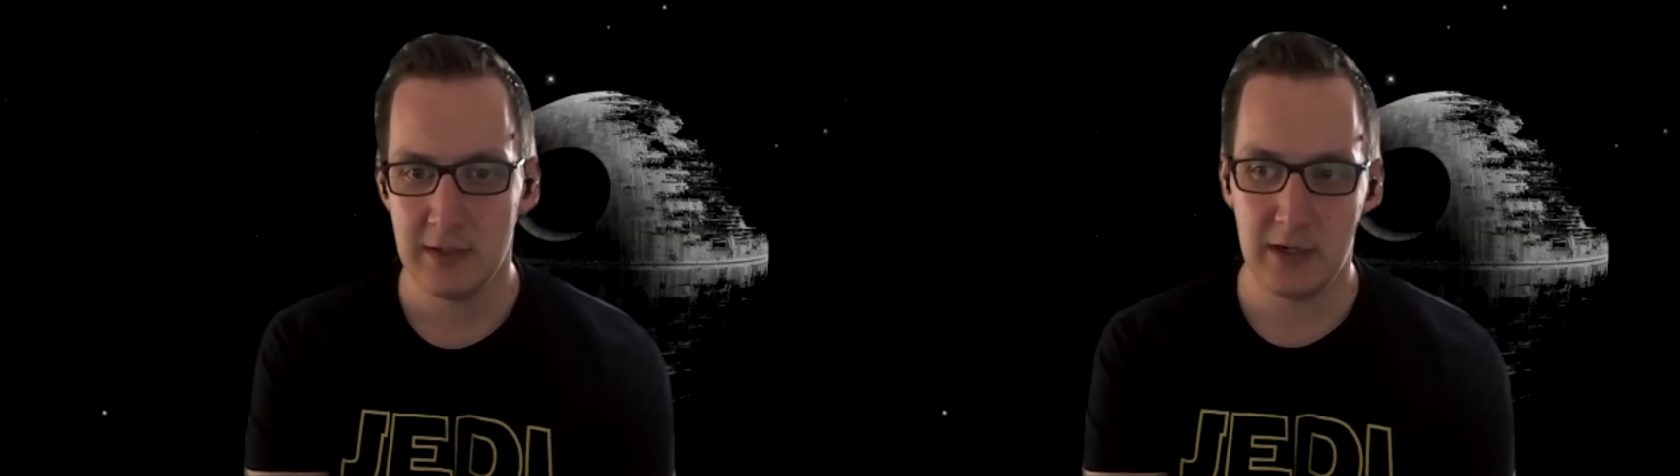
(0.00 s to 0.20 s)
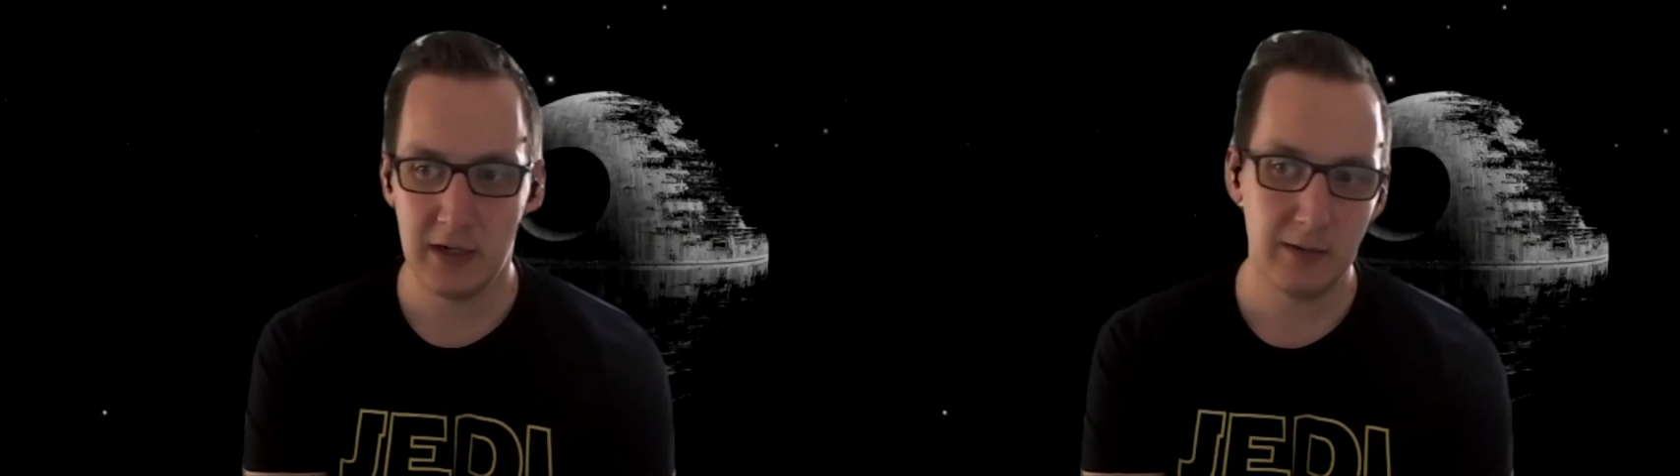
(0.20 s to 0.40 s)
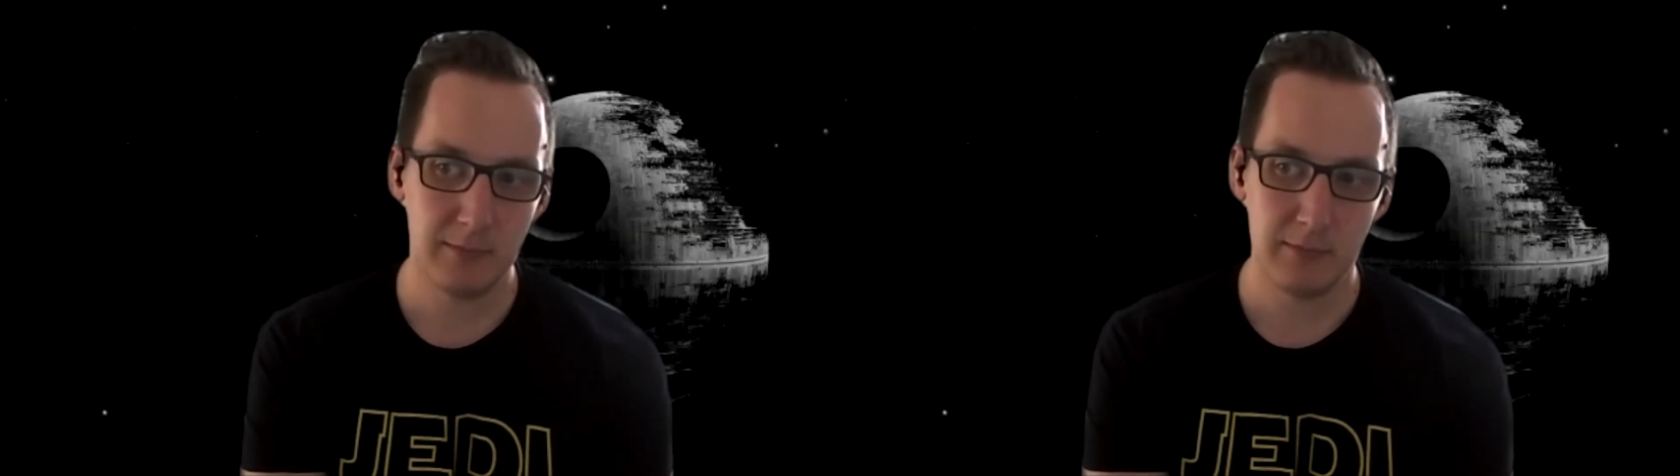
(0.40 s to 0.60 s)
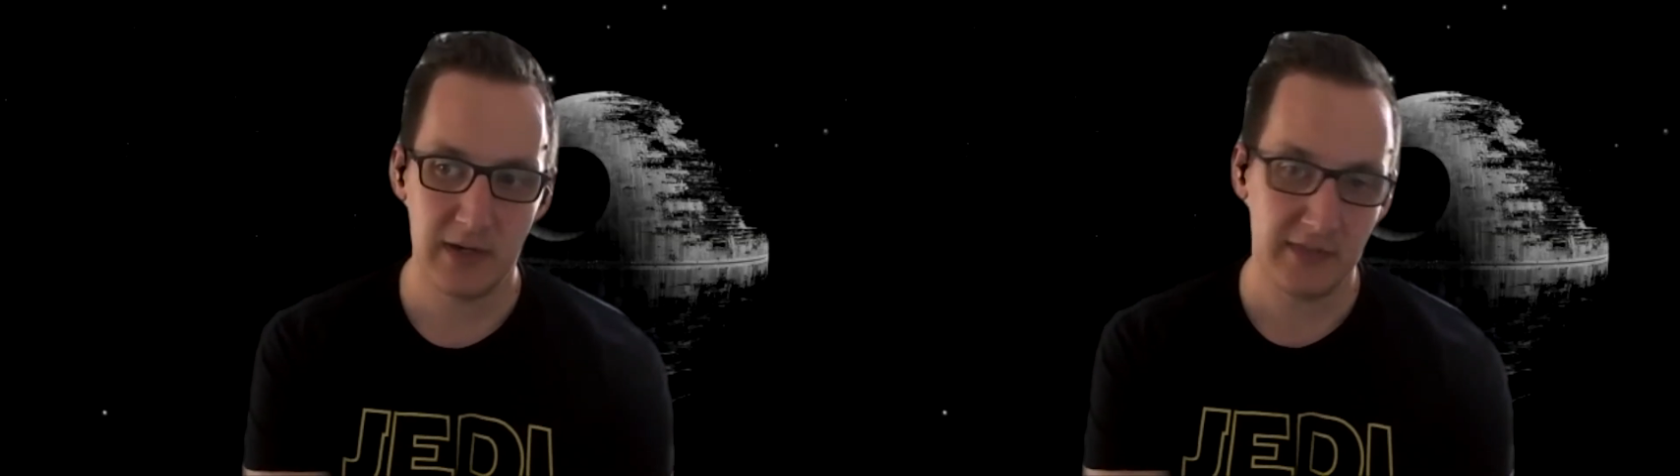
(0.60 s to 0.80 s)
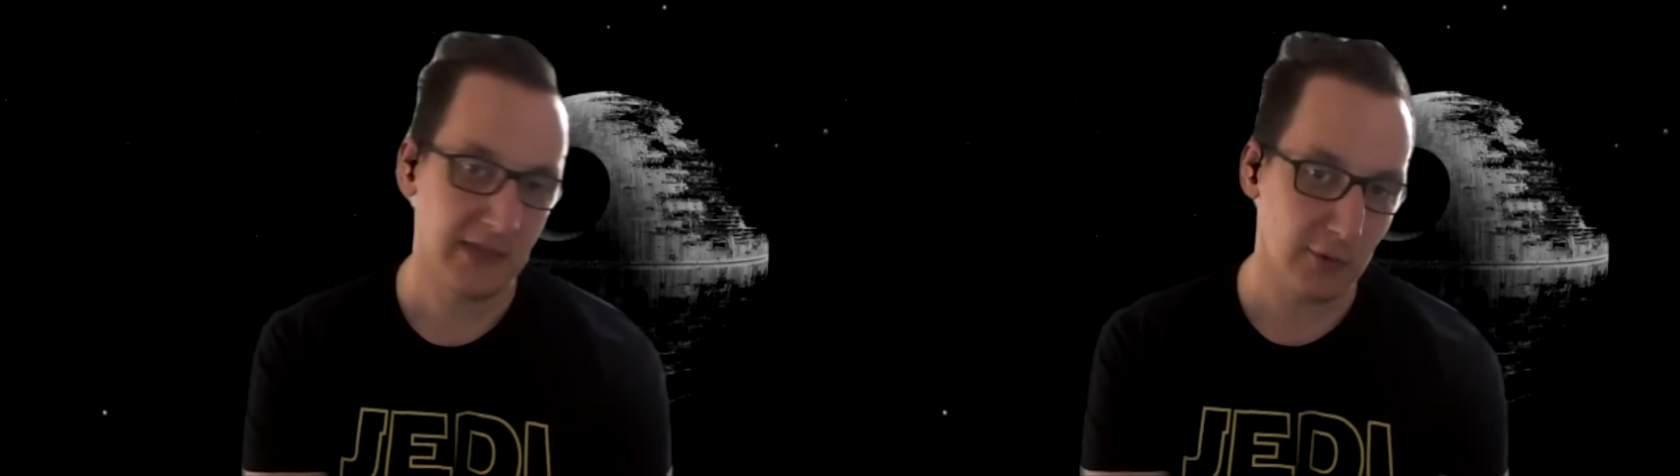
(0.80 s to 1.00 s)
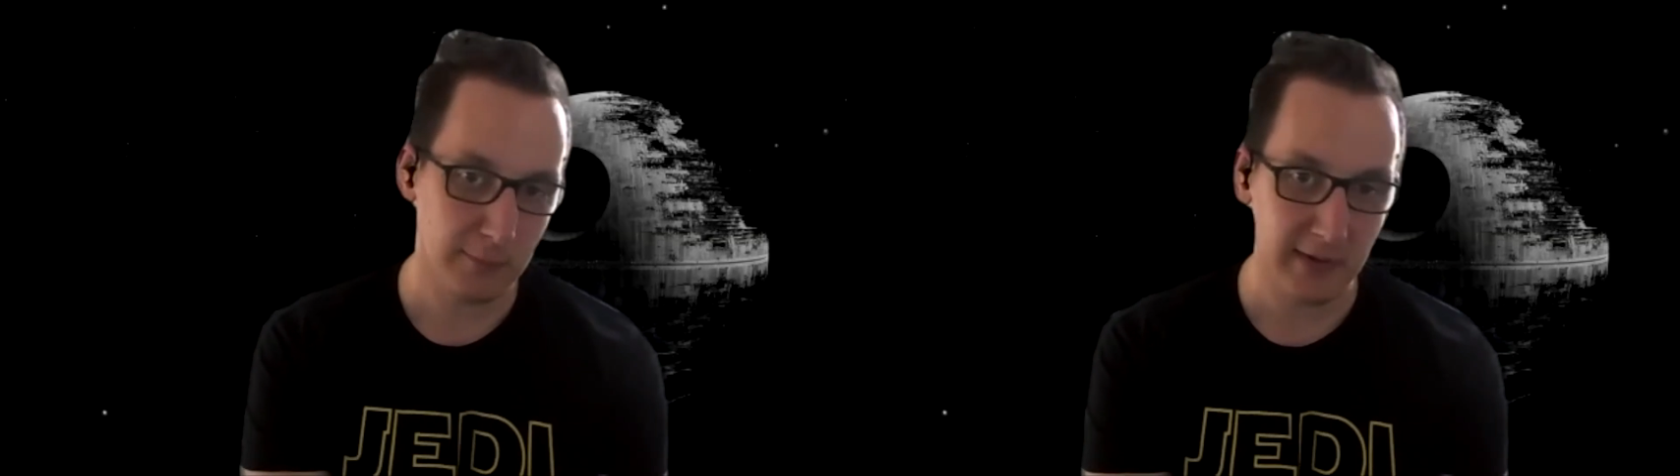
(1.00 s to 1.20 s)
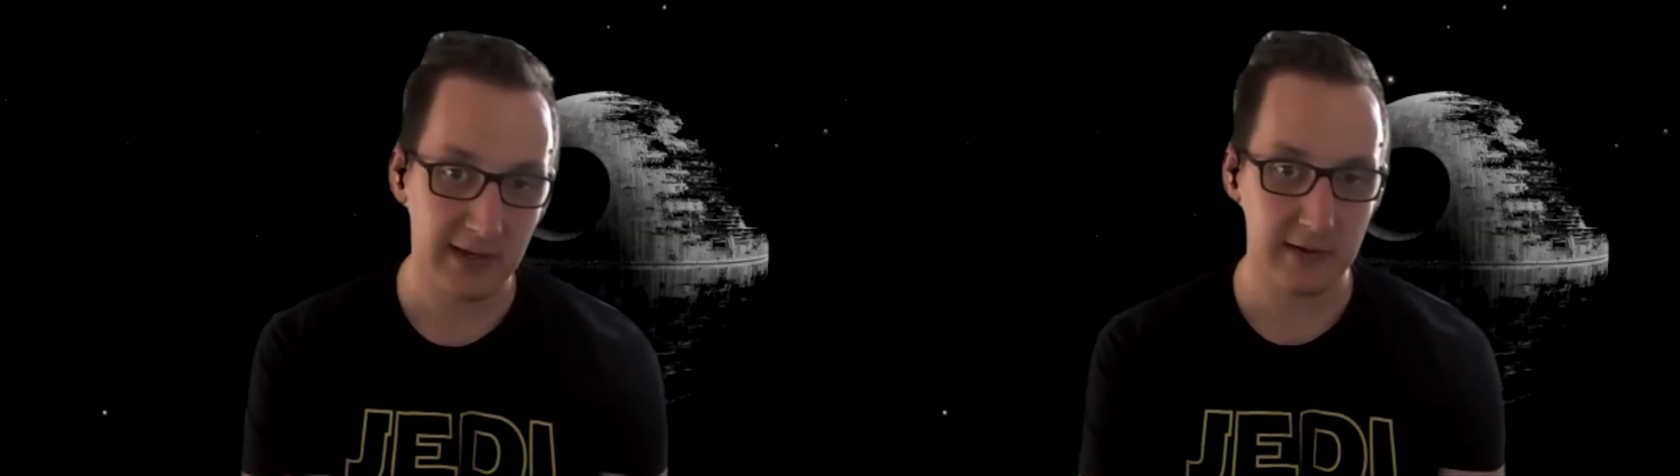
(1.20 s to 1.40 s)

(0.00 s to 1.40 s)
And now back